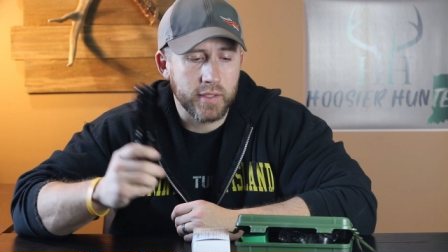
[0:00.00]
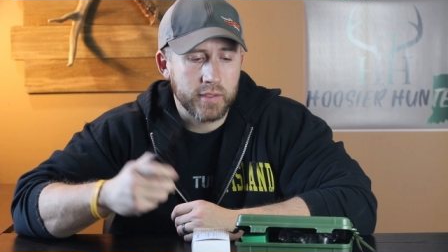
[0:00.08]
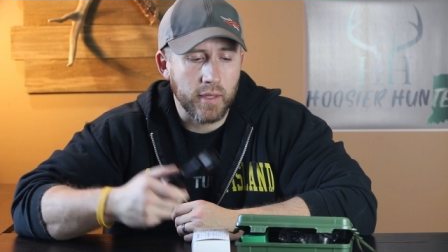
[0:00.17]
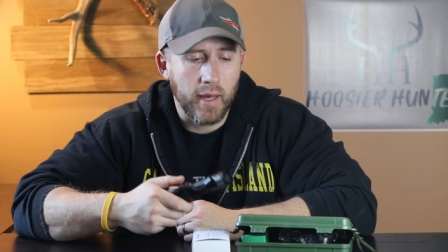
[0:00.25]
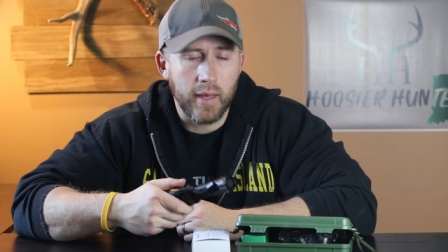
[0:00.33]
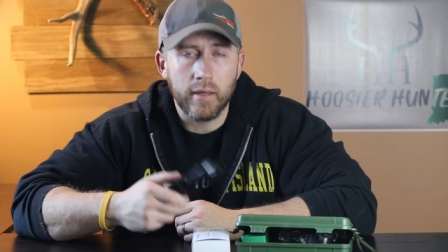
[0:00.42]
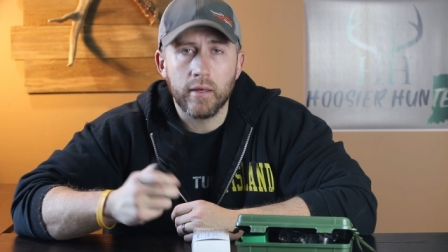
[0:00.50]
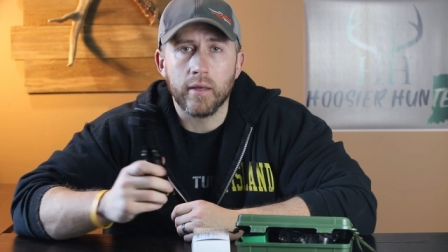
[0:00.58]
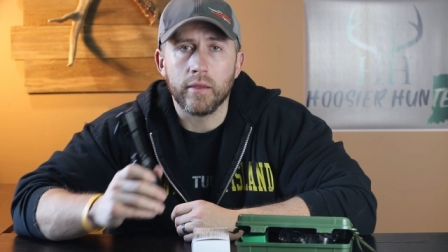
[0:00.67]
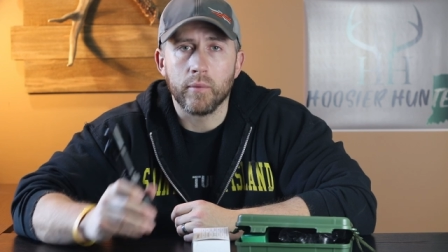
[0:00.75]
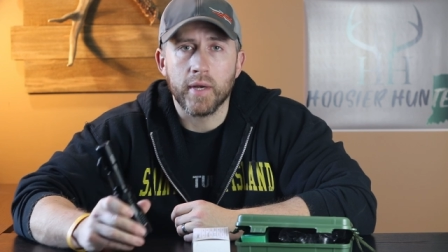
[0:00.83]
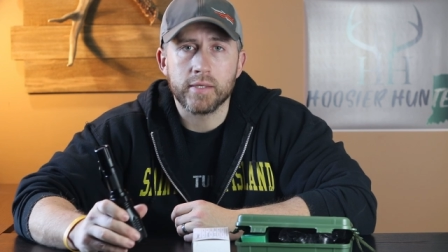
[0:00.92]
this light
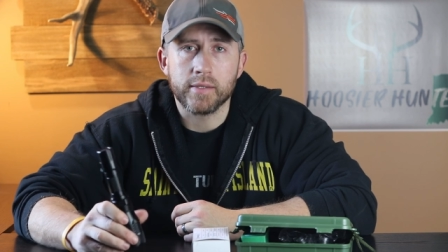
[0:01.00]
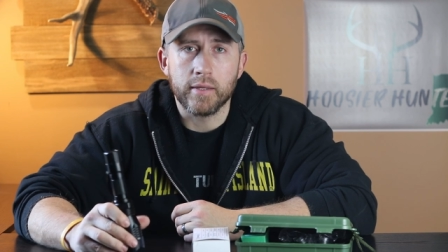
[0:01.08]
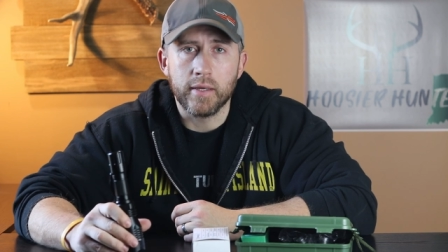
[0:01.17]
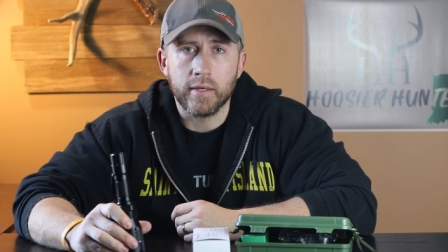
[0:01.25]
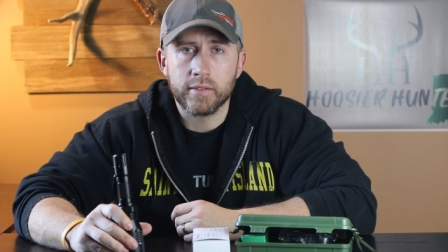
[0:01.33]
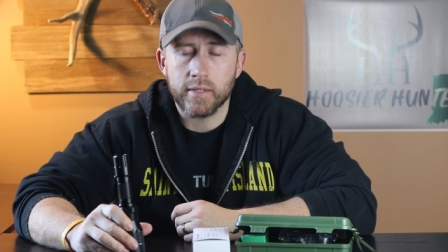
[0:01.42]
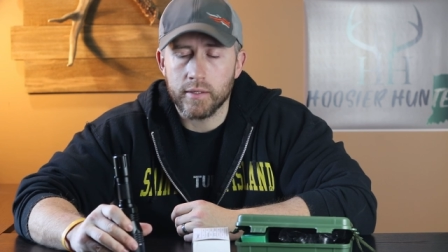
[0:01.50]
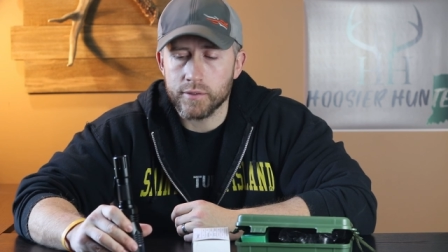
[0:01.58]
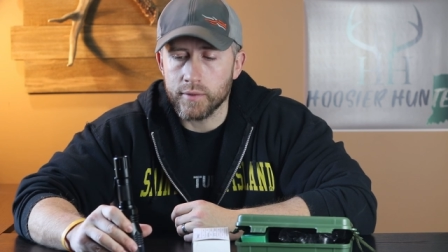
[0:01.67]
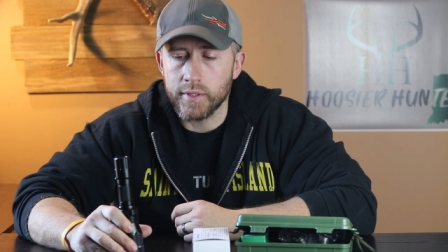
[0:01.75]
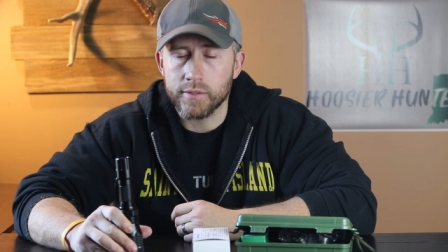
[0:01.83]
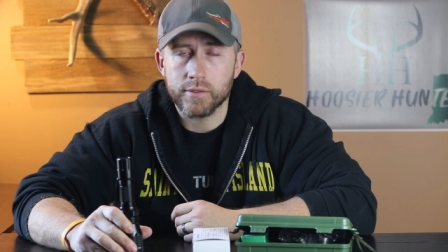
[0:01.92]
and the rest of the
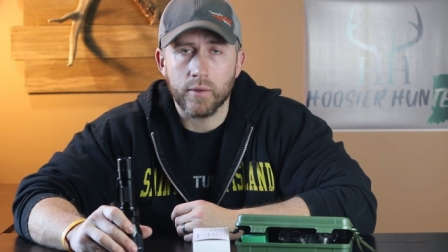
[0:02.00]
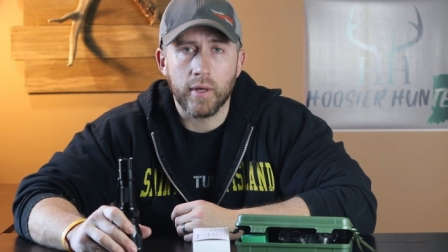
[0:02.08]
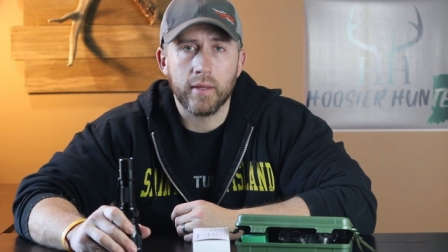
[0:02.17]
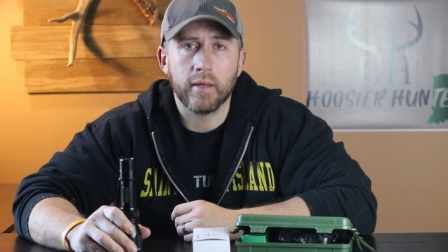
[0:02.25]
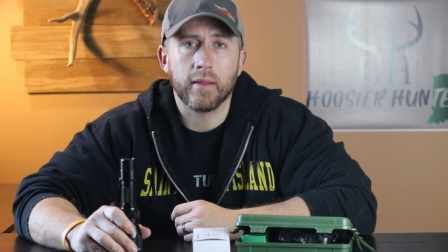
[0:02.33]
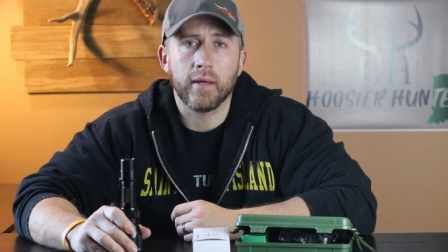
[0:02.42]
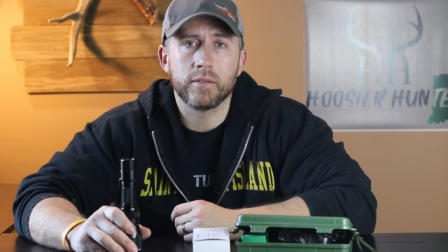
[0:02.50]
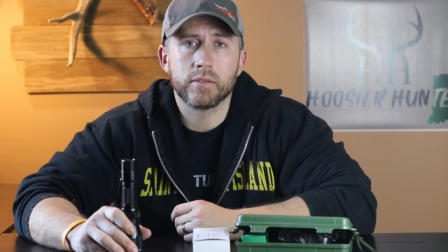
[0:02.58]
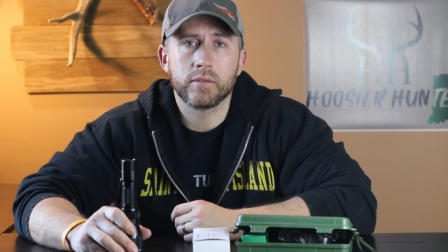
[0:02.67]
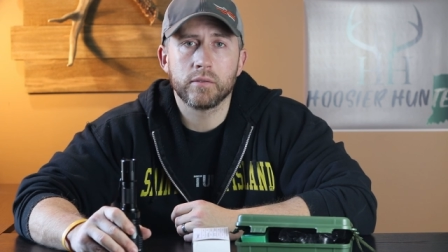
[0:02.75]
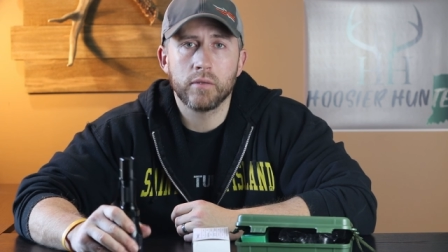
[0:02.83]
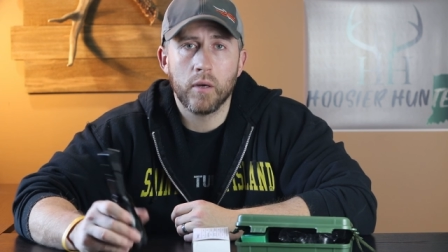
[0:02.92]
accessories. So I think
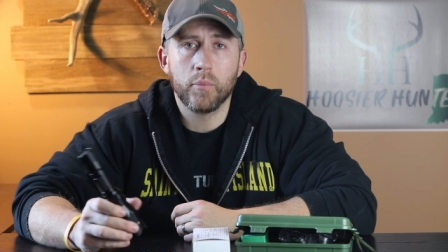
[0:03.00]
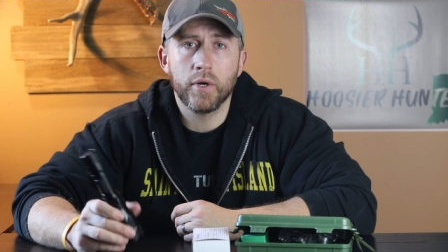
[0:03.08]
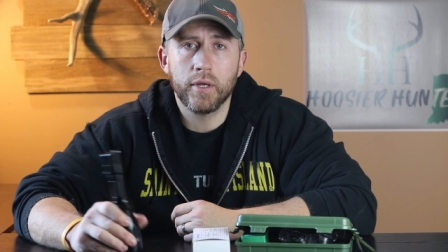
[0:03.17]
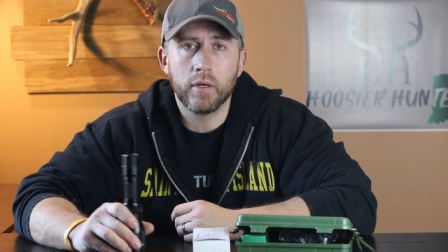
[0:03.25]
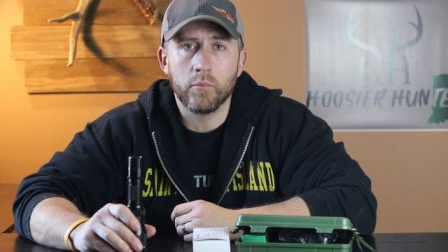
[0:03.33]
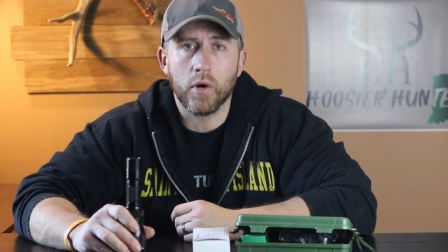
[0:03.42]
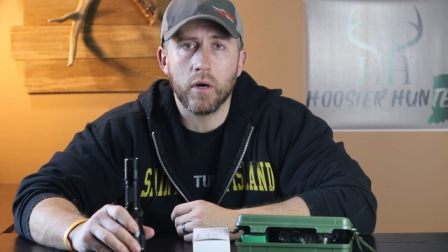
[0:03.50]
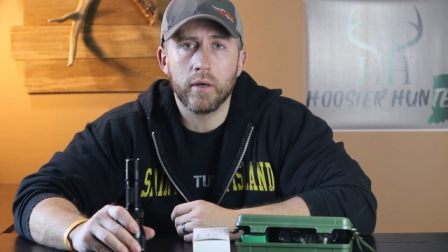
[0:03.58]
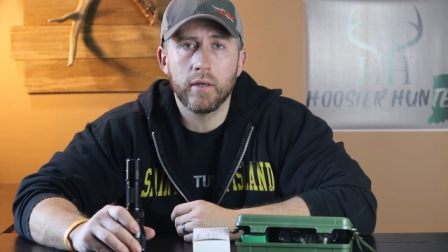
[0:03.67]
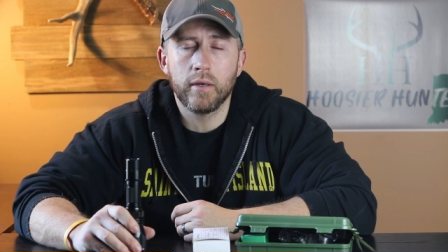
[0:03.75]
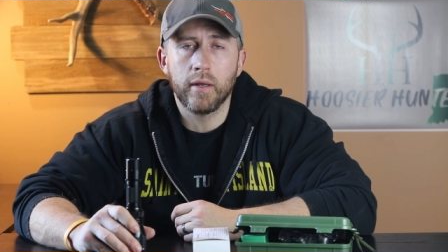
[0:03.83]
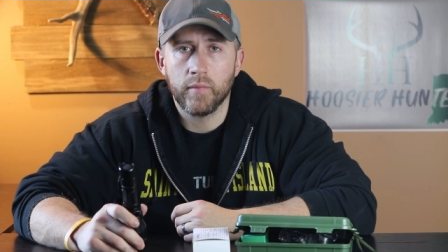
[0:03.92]
that's a pretty good
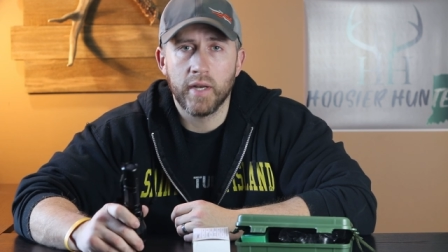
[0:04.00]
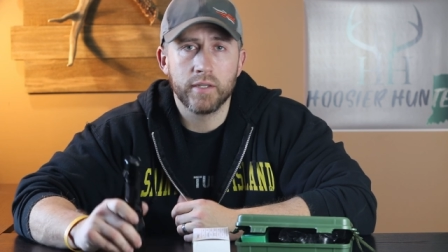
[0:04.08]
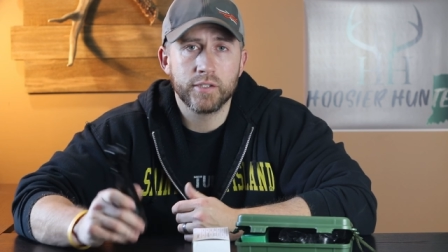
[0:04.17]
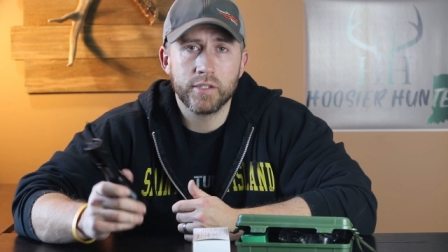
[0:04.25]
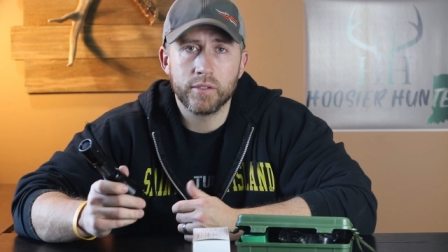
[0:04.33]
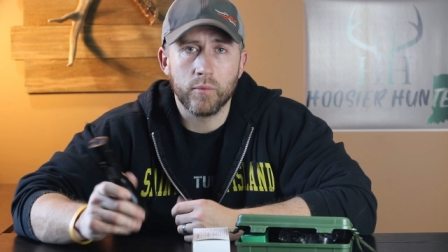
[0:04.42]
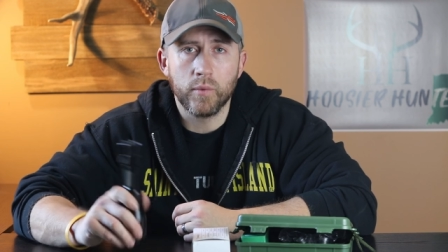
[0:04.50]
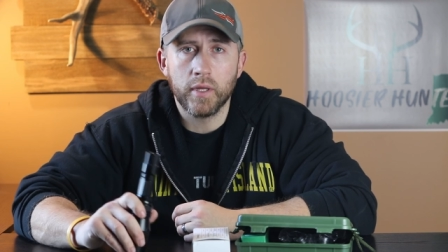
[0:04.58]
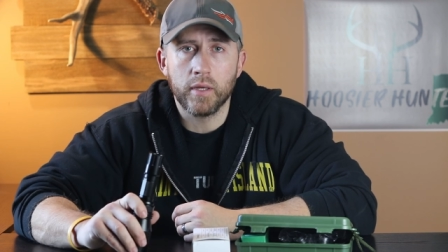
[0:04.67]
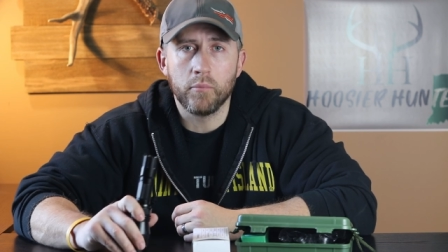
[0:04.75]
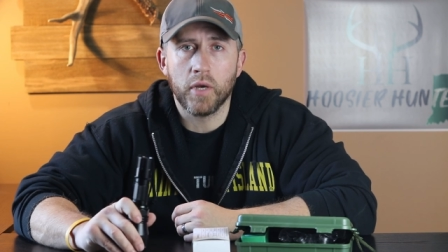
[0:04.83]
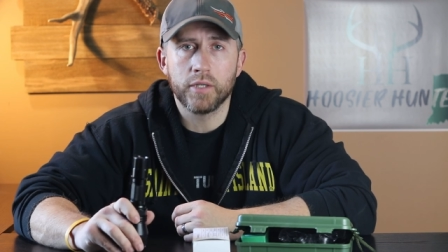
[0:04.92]
bargain, and it's just a
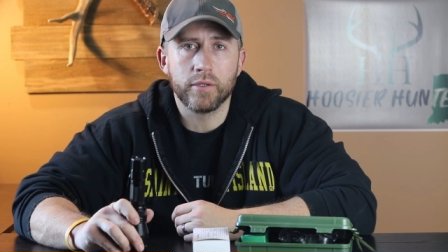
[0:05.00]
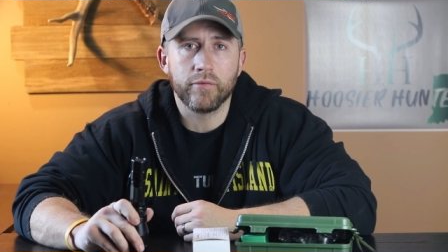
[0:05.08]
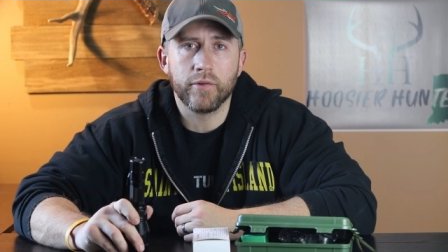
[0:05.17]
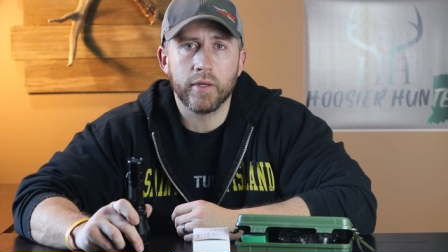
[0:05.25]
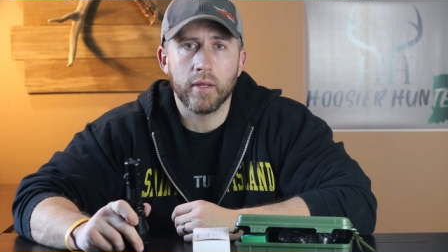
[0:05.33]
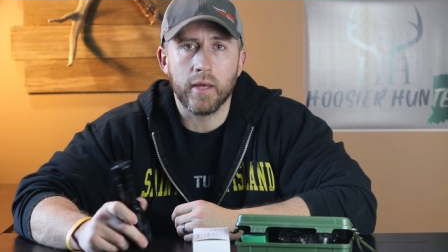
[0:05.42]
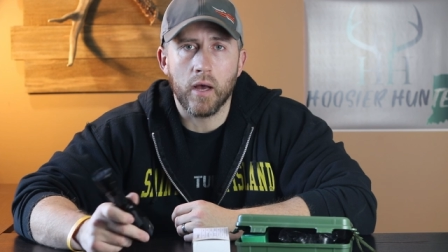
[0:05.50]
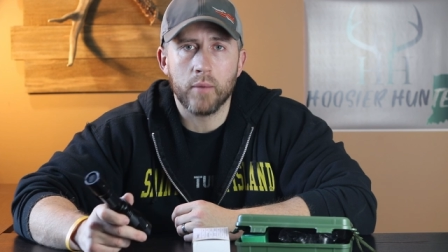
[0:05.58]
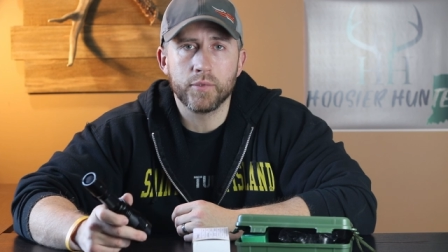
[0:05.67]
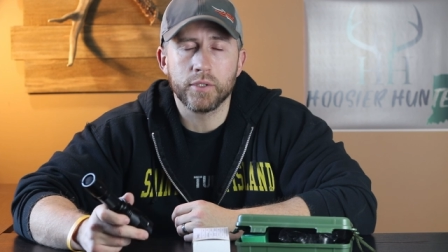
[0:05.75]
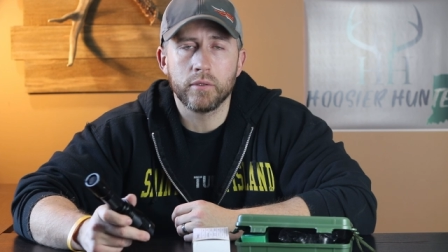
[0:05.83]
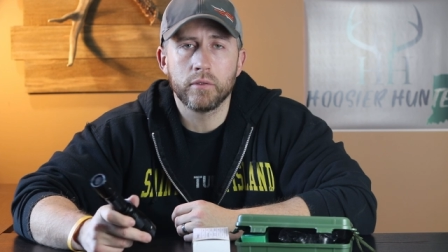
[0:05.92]
really budget-friendly
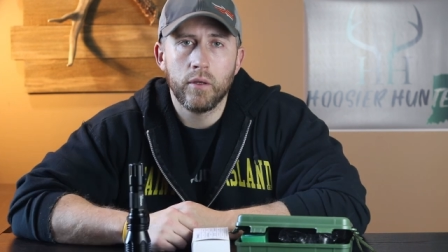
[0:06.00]
option.